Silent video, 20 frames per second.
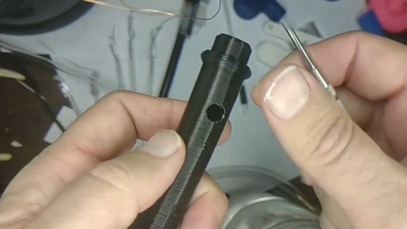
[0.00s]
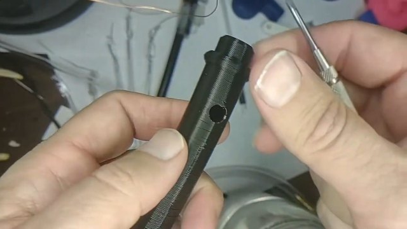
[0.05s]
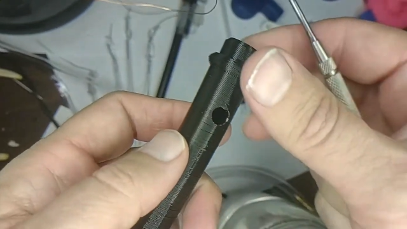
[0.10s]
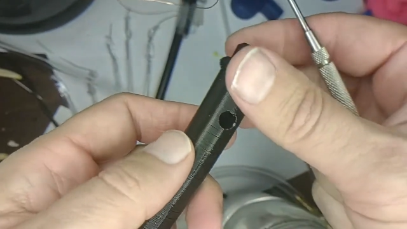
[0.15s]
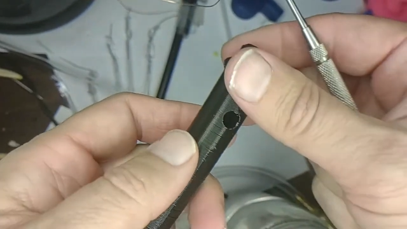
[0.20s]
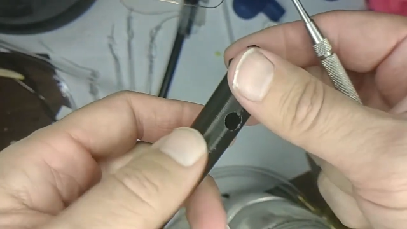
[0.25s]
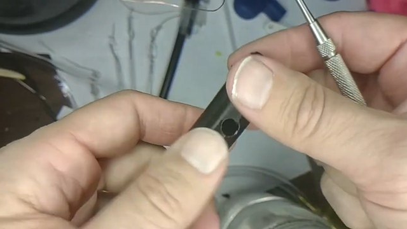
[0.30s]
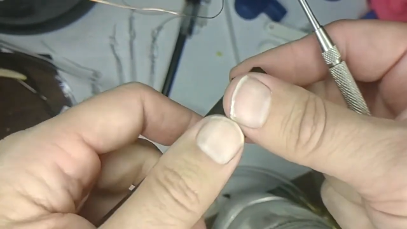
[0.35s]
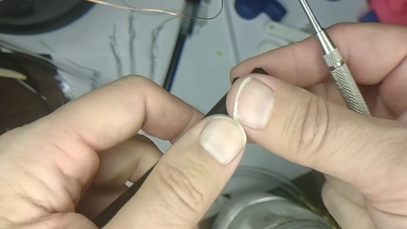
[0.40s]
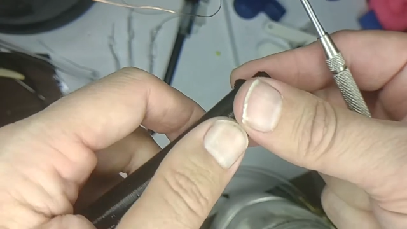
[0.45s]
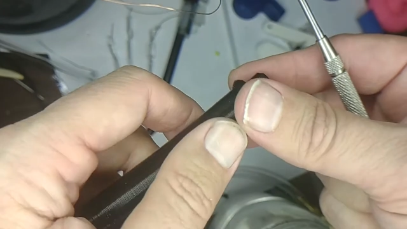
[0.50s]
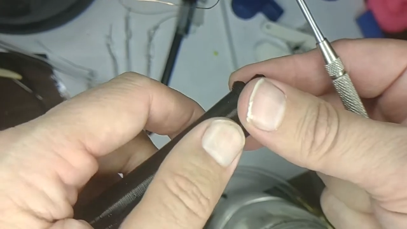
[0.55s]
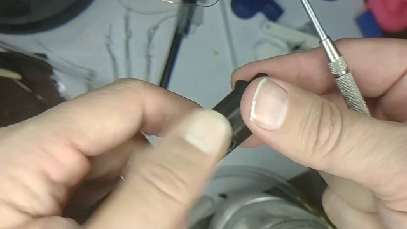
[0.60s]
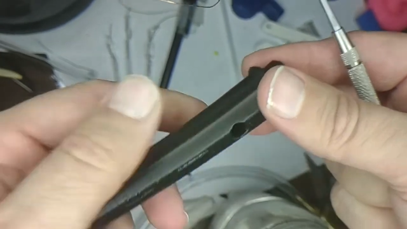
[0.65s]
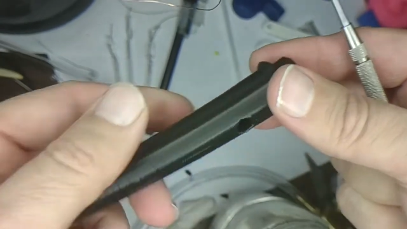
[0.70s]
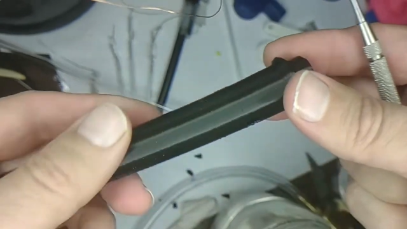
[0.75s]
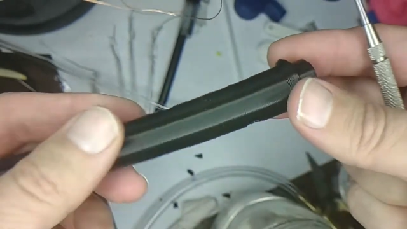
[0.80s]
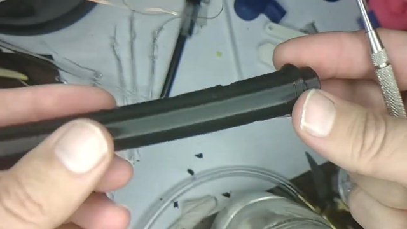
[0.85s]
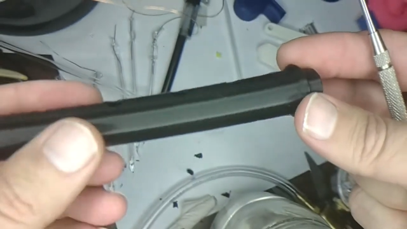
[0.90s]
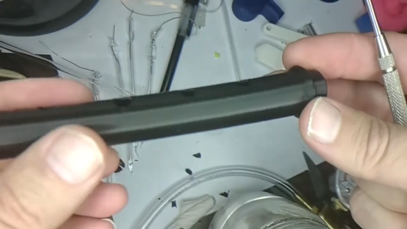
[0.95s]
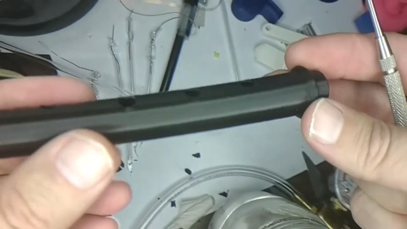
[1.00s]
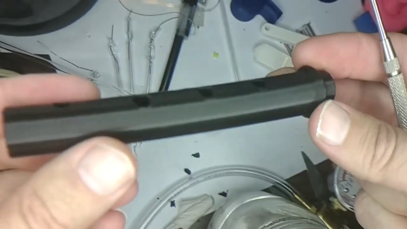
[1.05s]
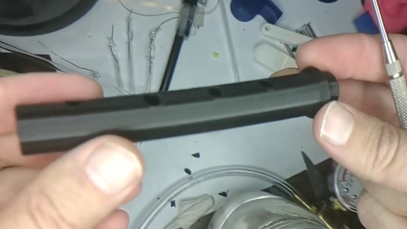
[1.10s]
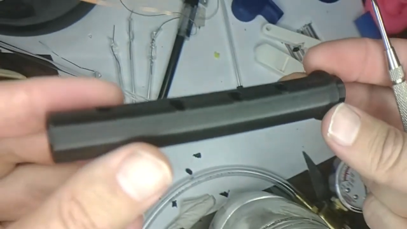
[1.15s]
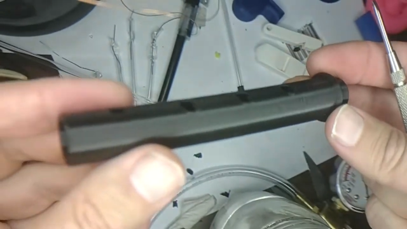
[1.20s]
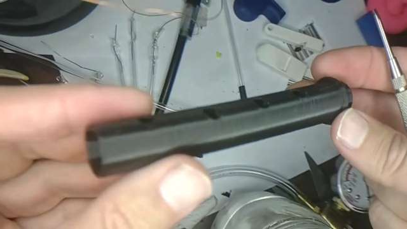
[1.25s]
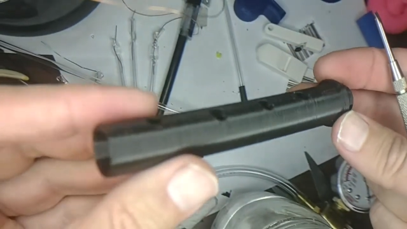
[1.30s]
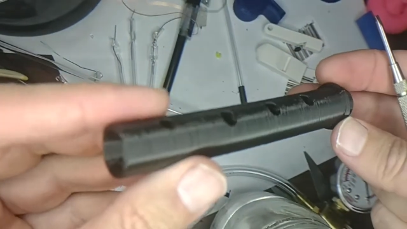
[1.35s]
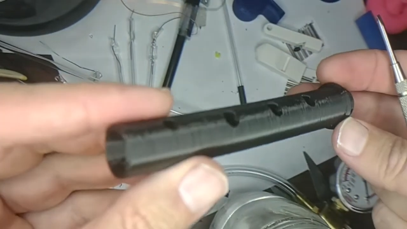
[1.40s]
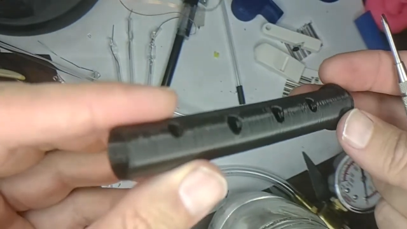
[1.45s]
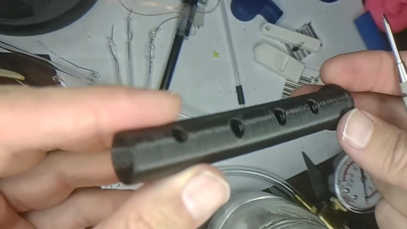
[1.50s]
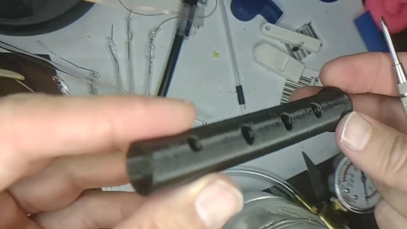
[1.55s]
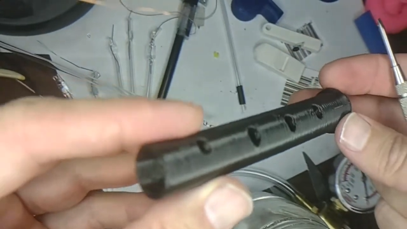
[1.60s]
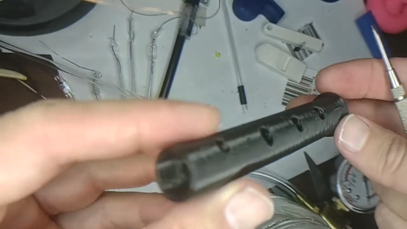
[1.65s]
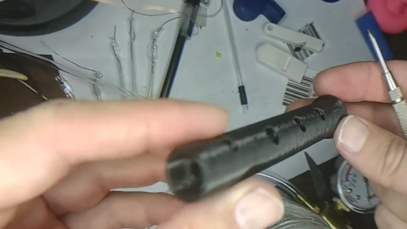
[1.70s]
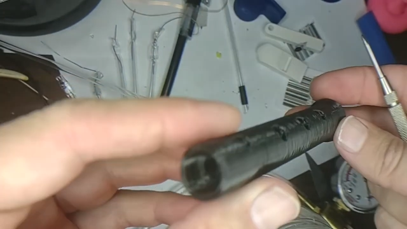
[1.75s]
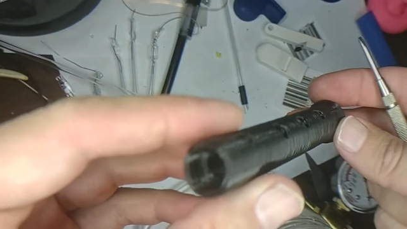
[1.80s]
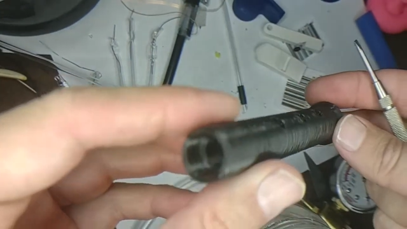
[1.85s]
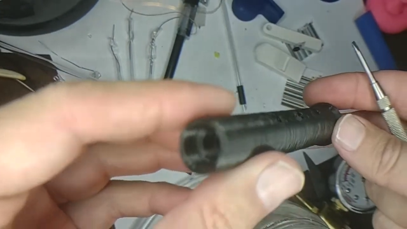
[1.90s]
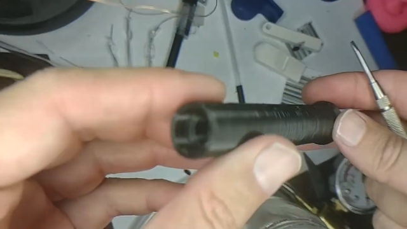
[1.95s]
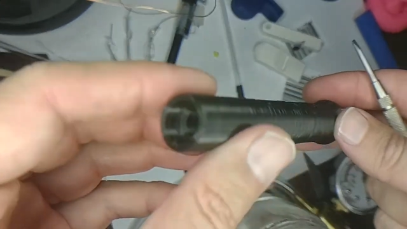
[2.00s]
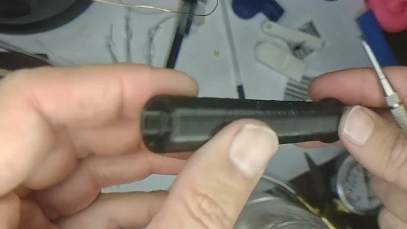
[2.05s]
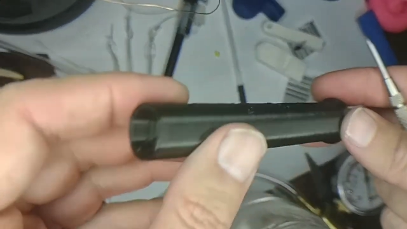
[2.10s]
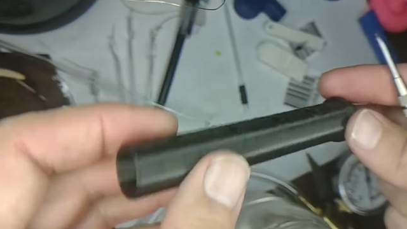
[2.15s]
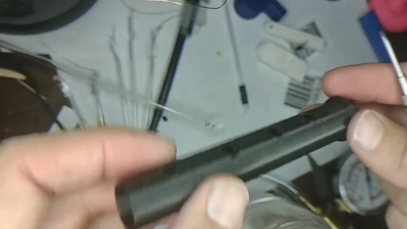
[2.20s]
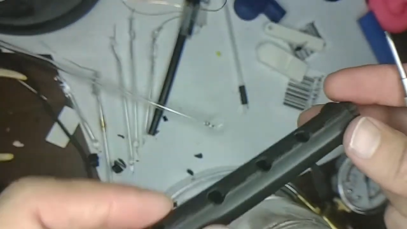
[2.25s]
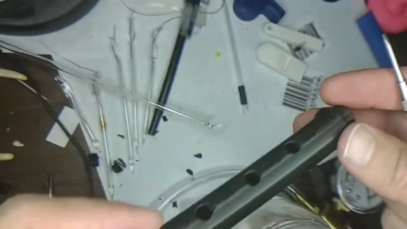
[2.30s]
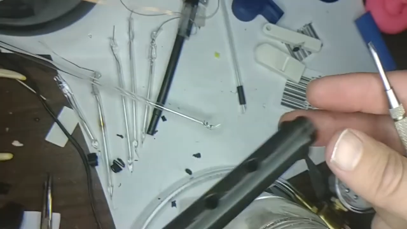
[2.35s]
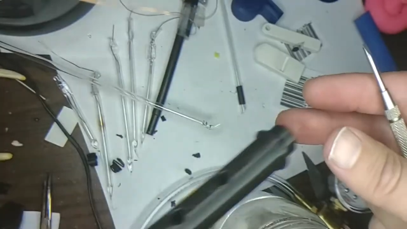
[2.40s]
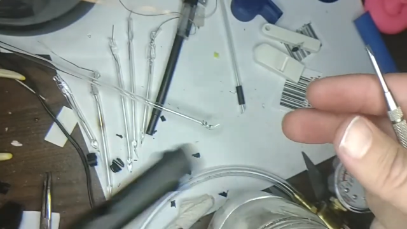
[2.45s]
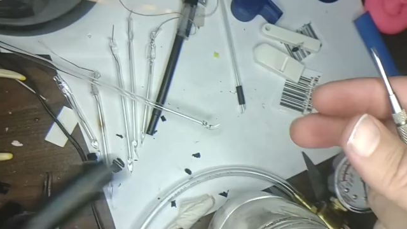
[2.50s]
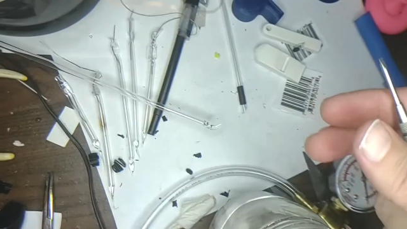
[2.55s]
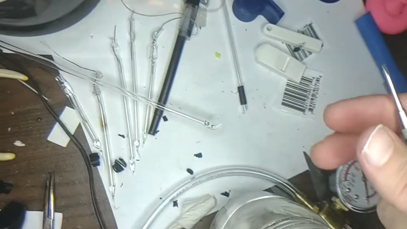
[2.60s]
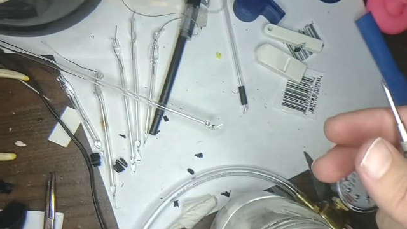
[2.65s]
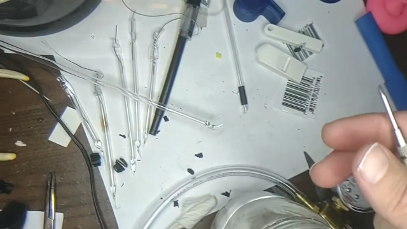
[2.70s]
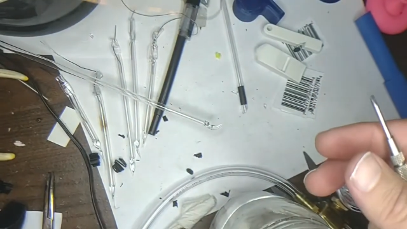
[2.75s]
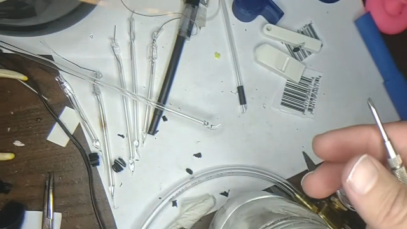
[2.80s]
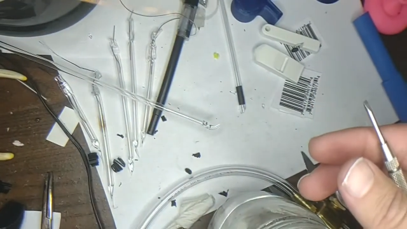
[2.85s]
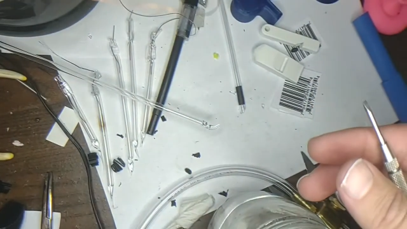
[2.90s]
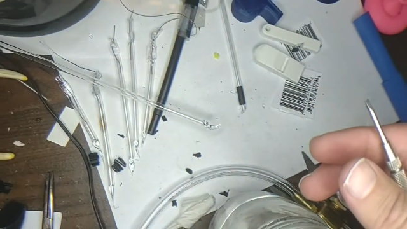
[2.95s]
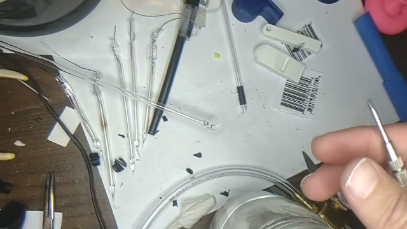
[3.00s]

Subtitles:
No face is visible, so there are no lips to read.